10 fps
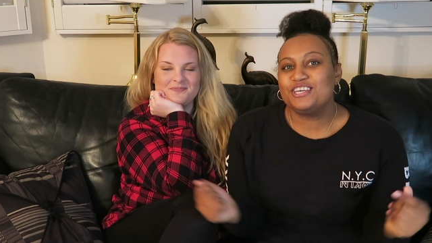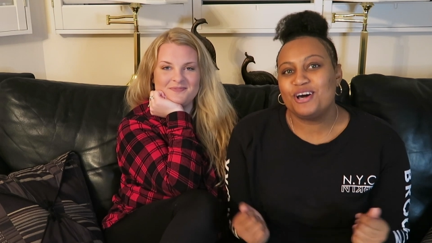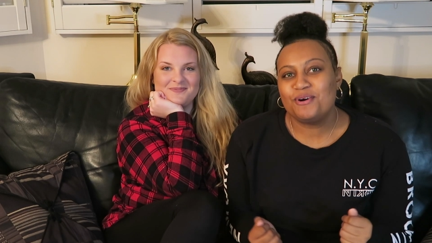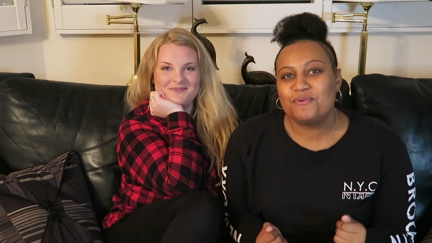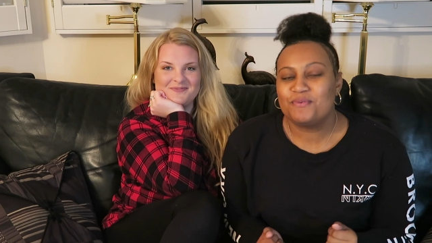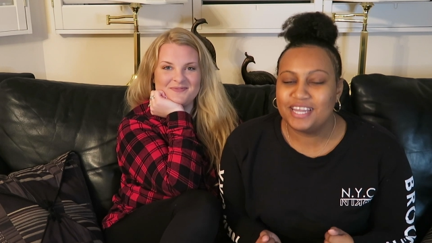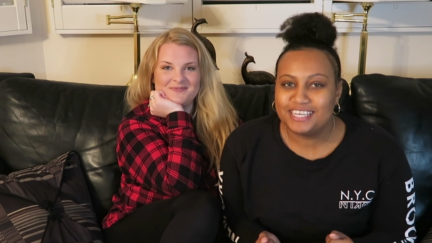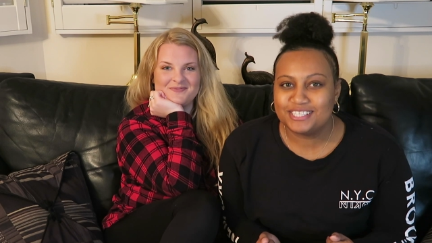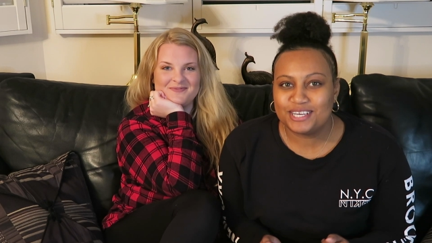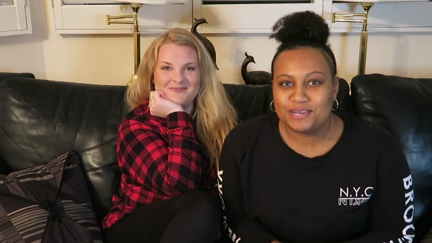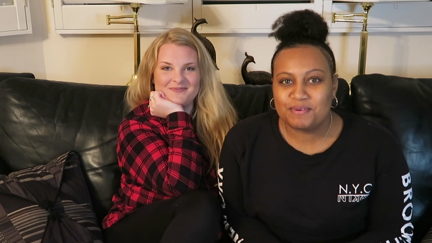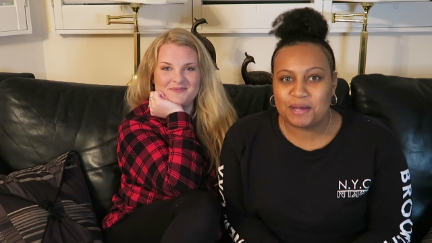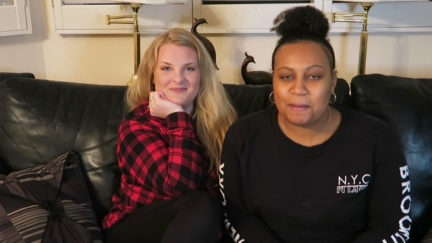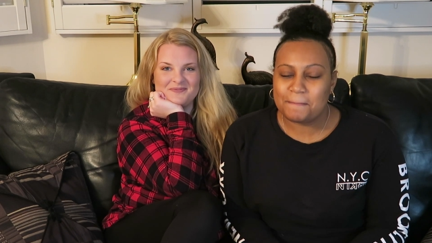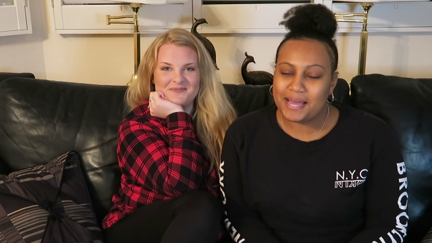Speaker 1: Yo, what is good?
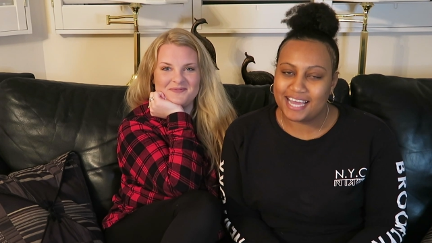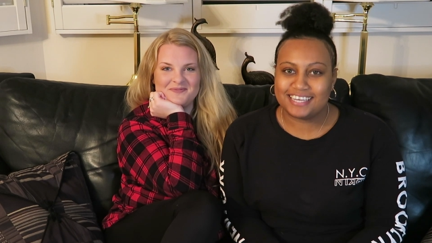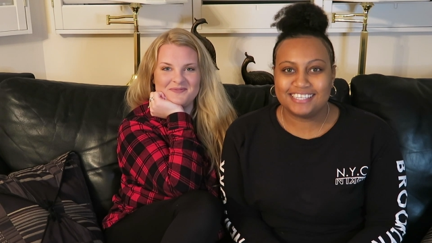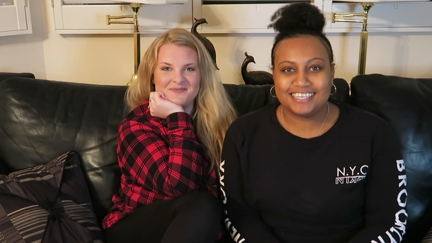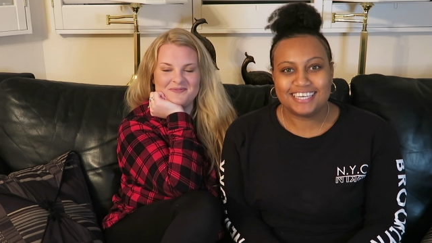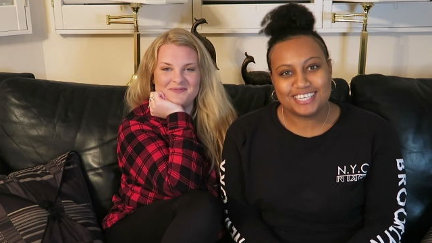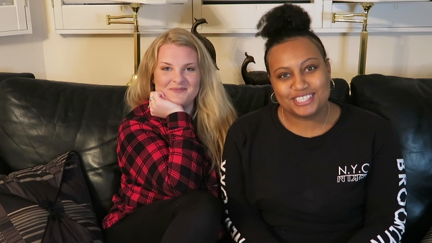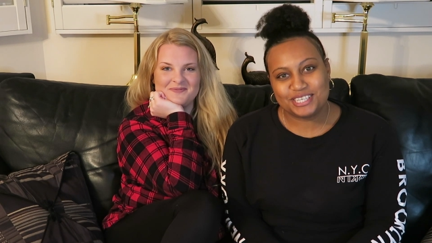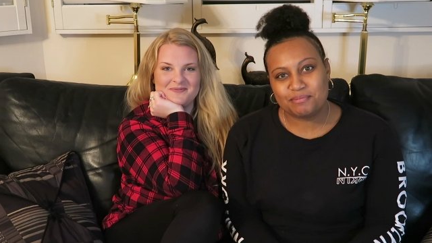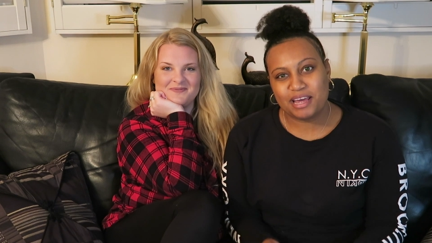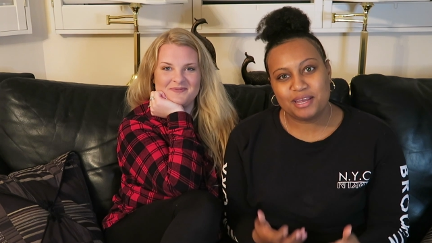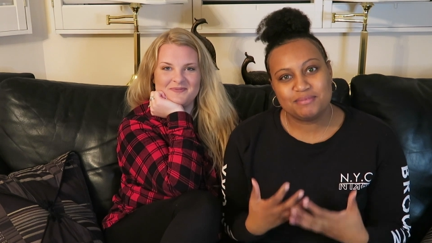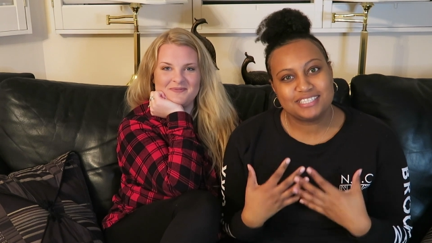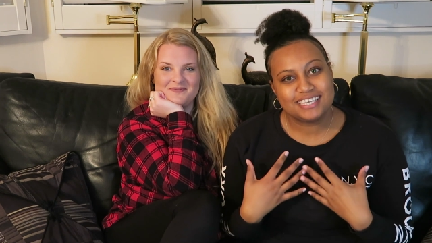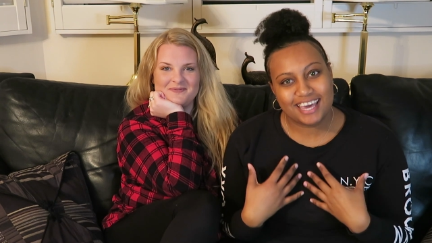Welcome back in the kitchen. My name
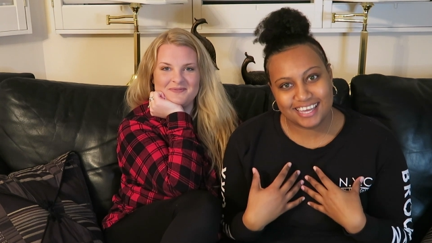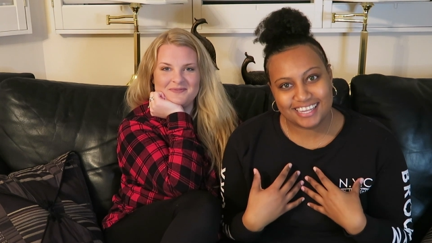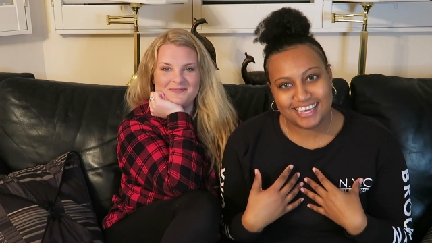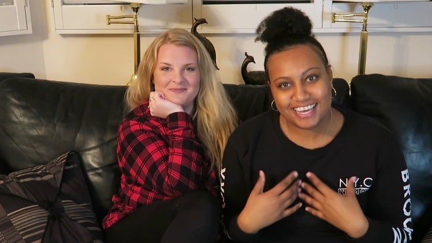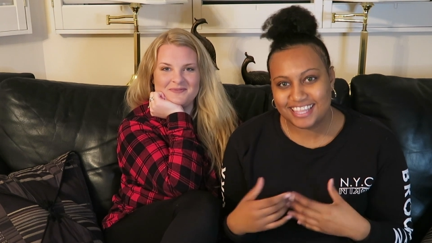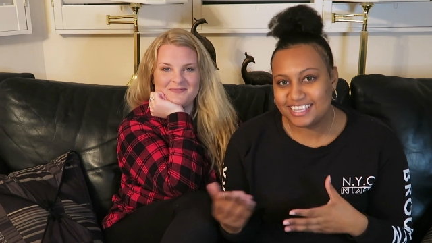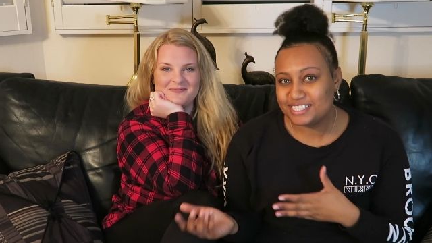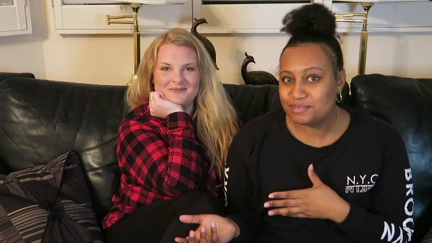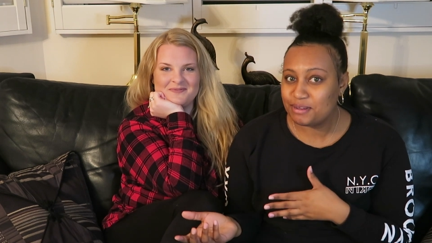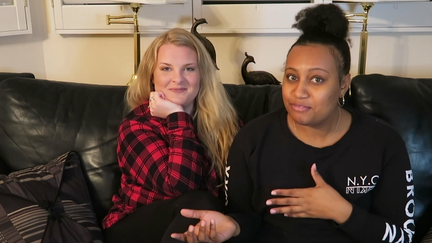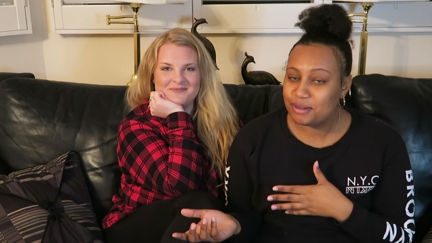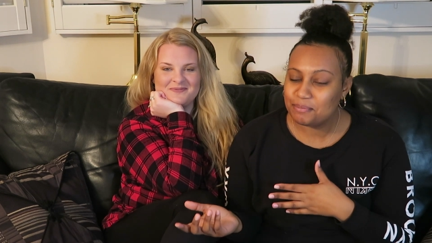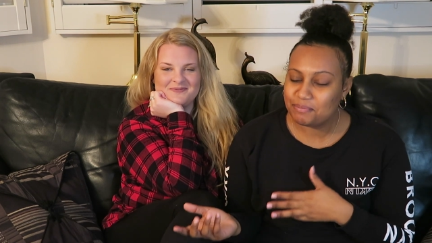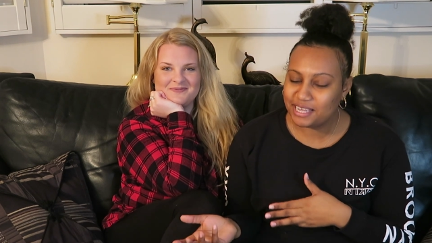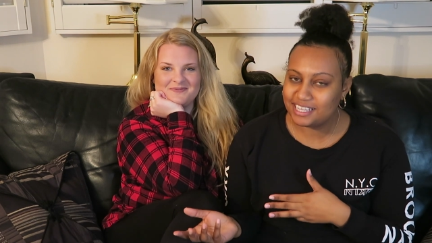is Kayla and this is my
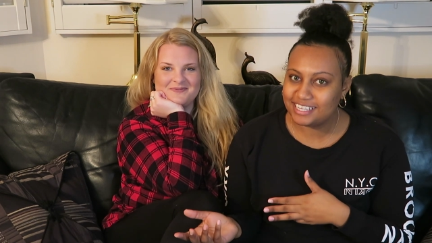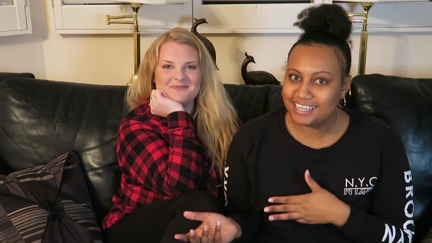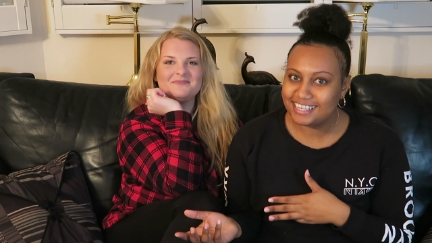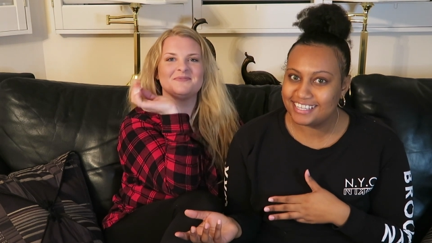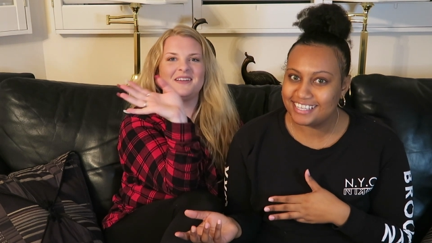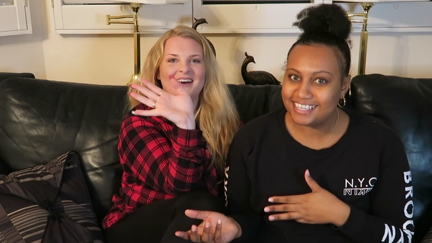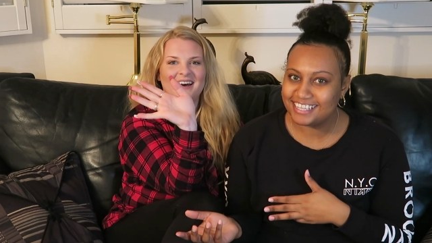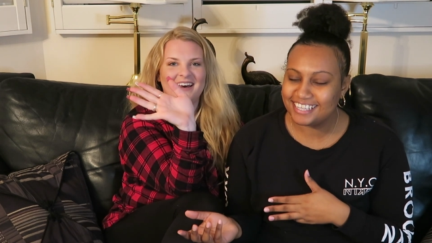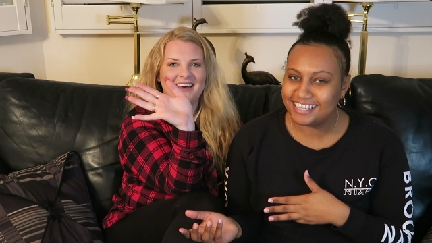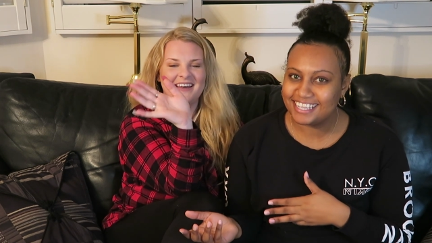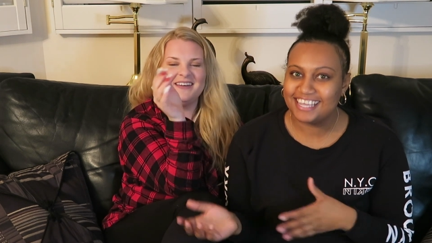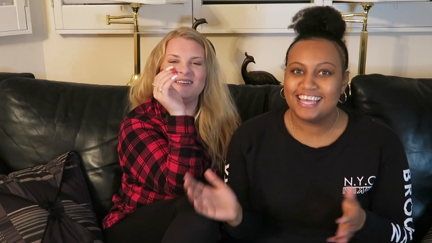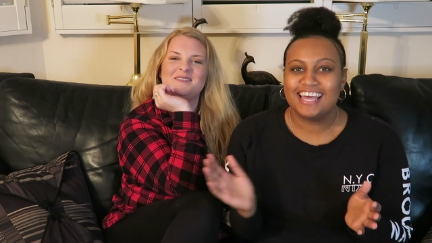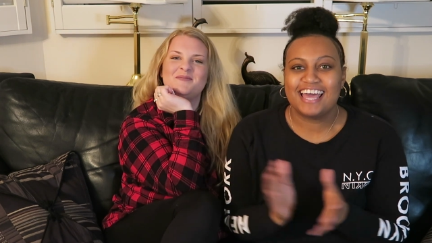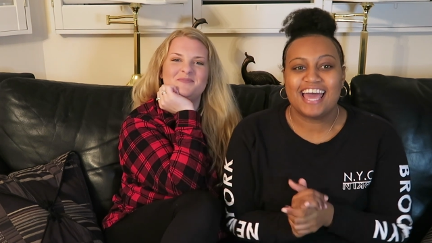friend Bailey. Hi.
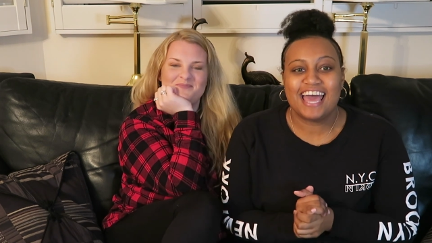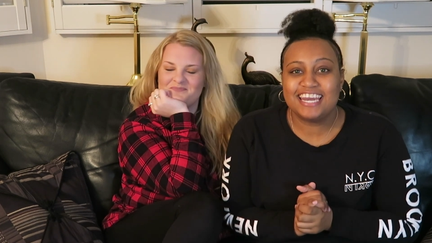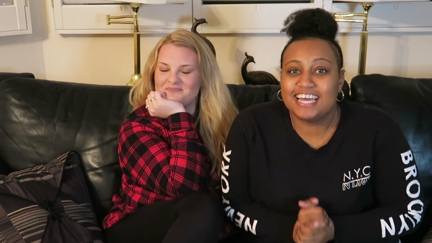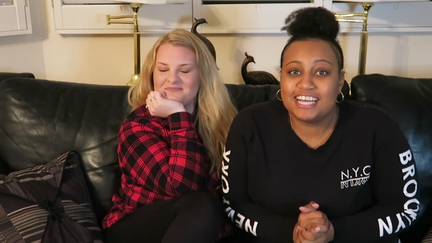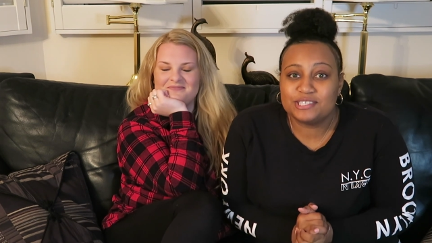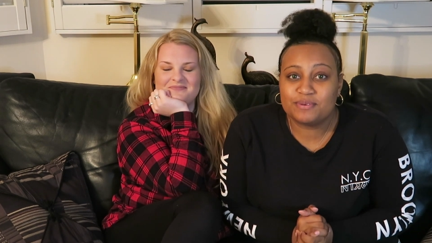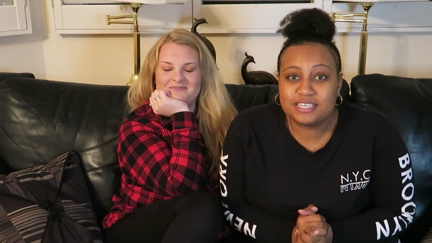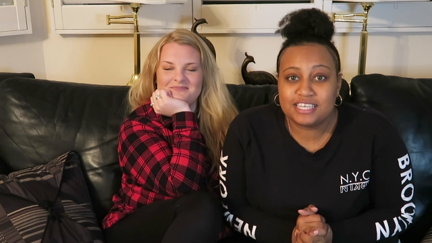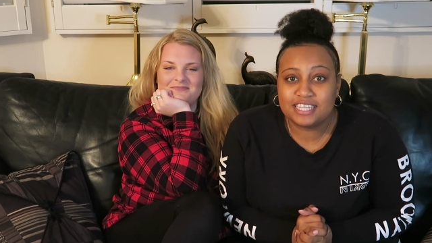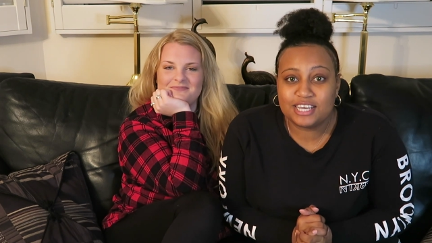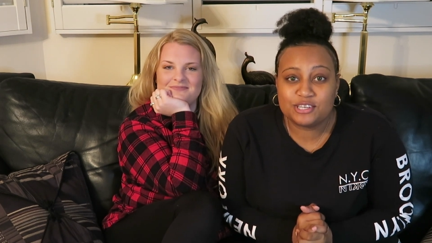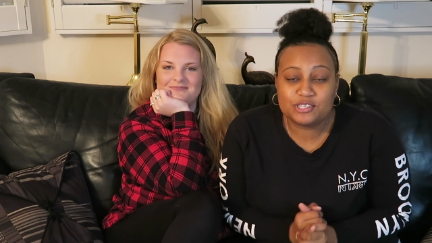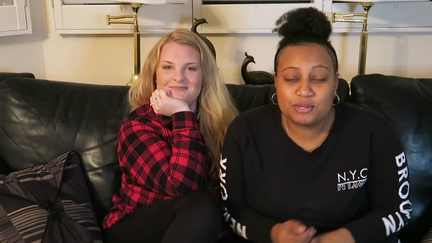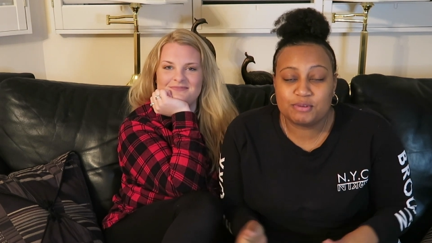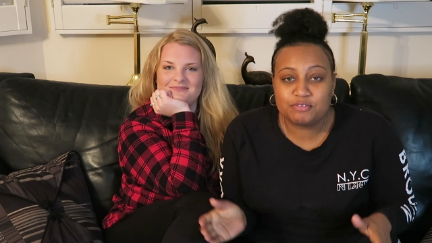And yeah, I just want to say thank you so